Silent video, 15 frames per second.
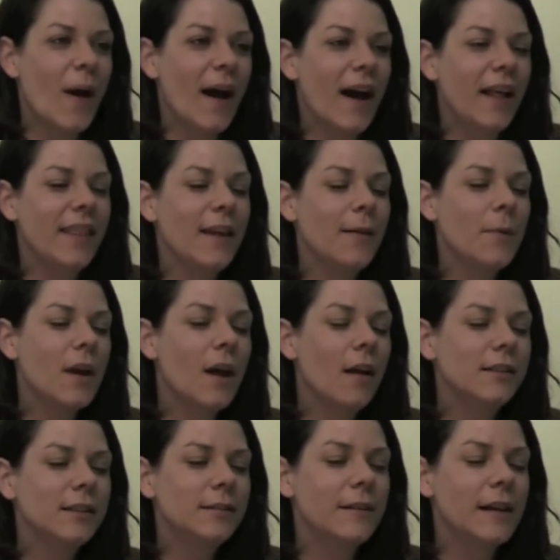I think we
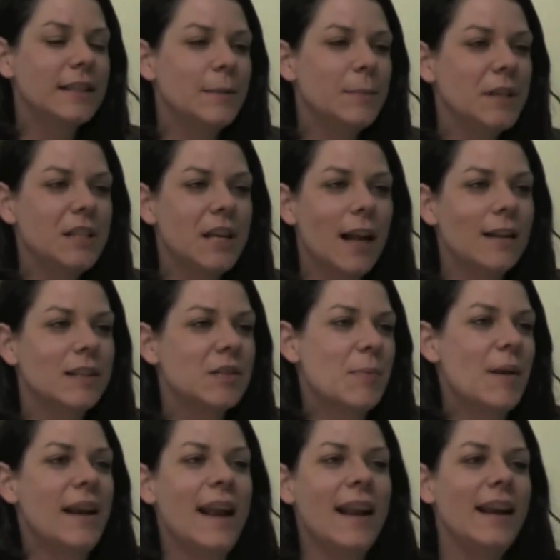called it a recipe challenge,
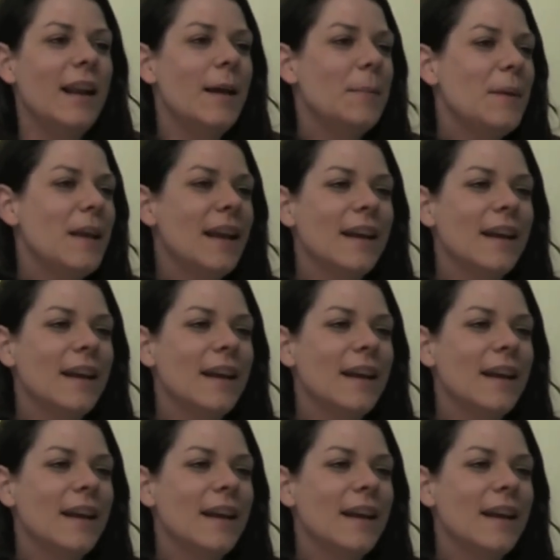but it ended up being